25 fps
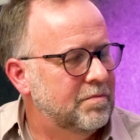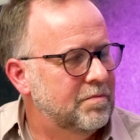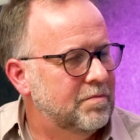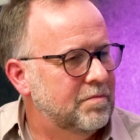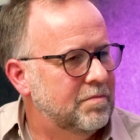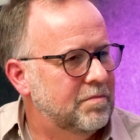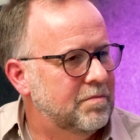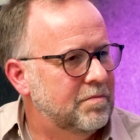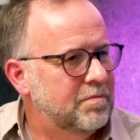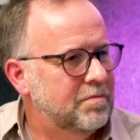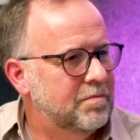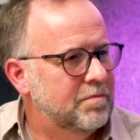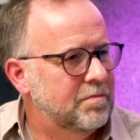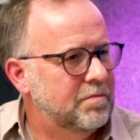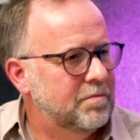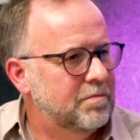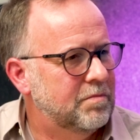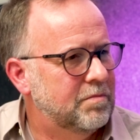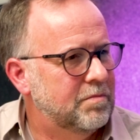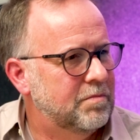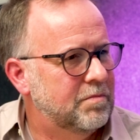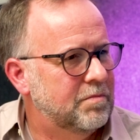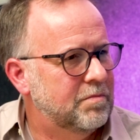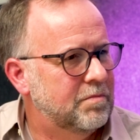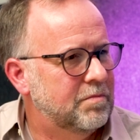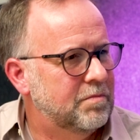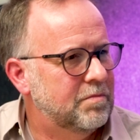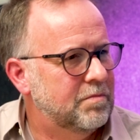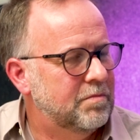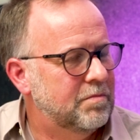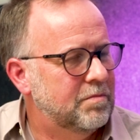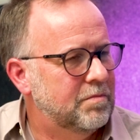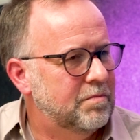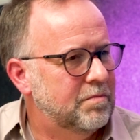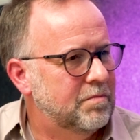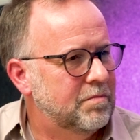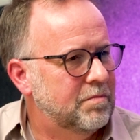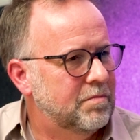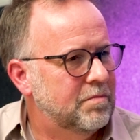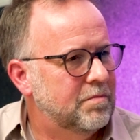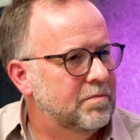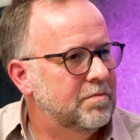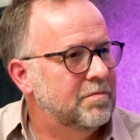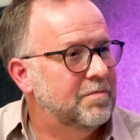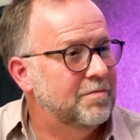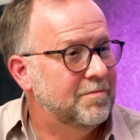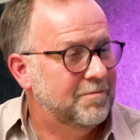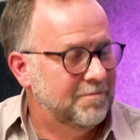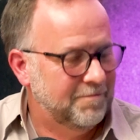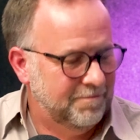
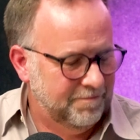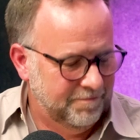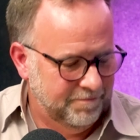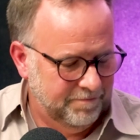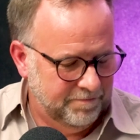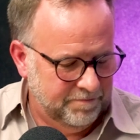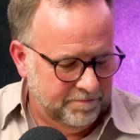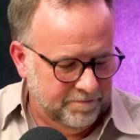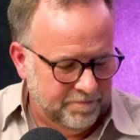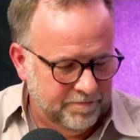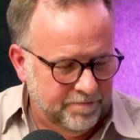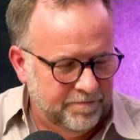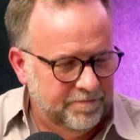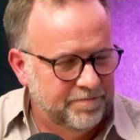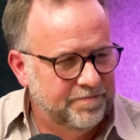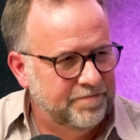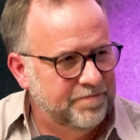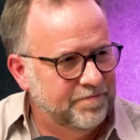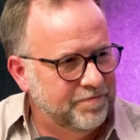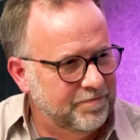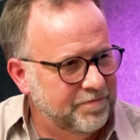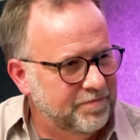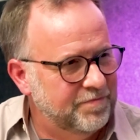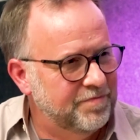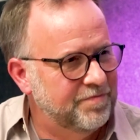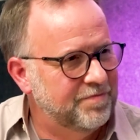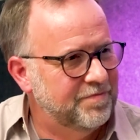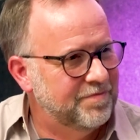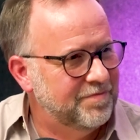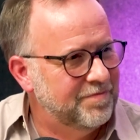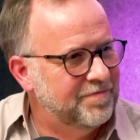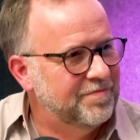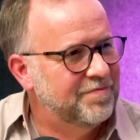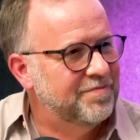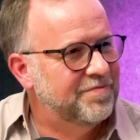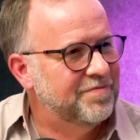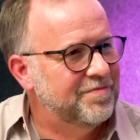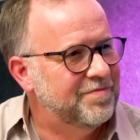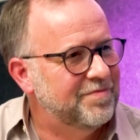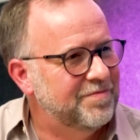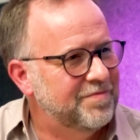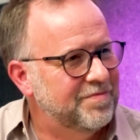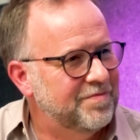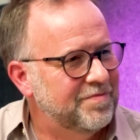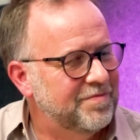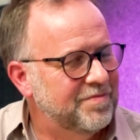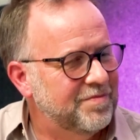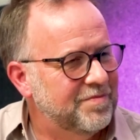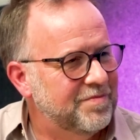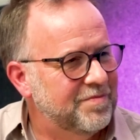
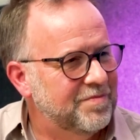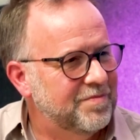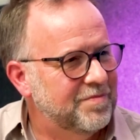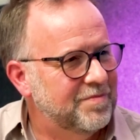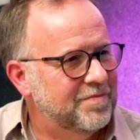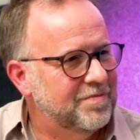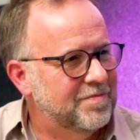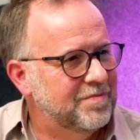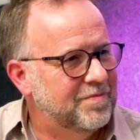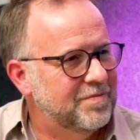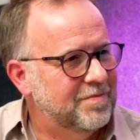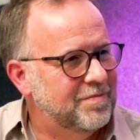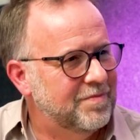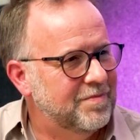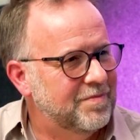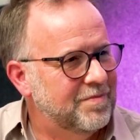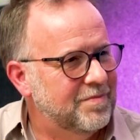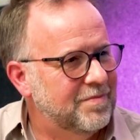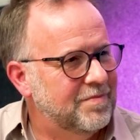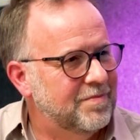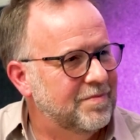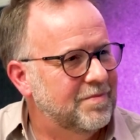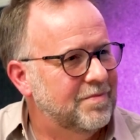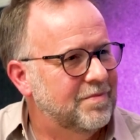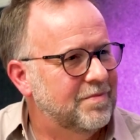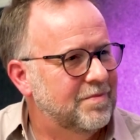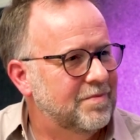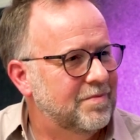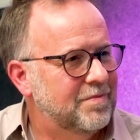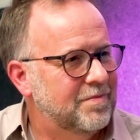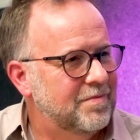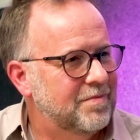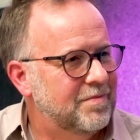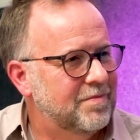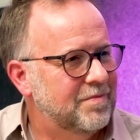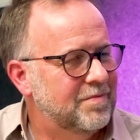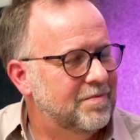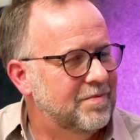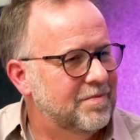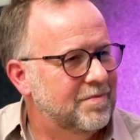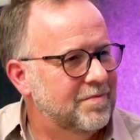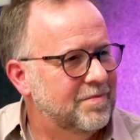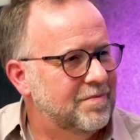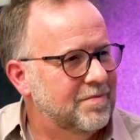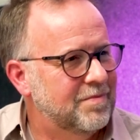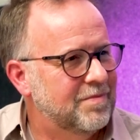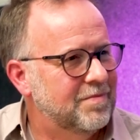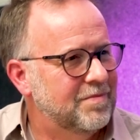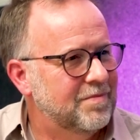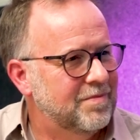
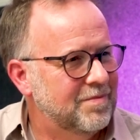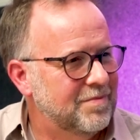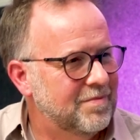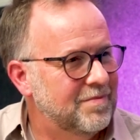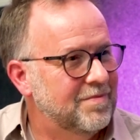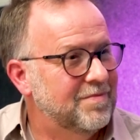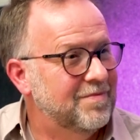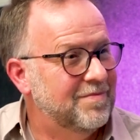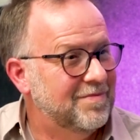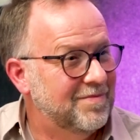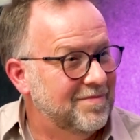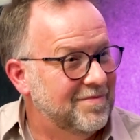The person shown says nothing.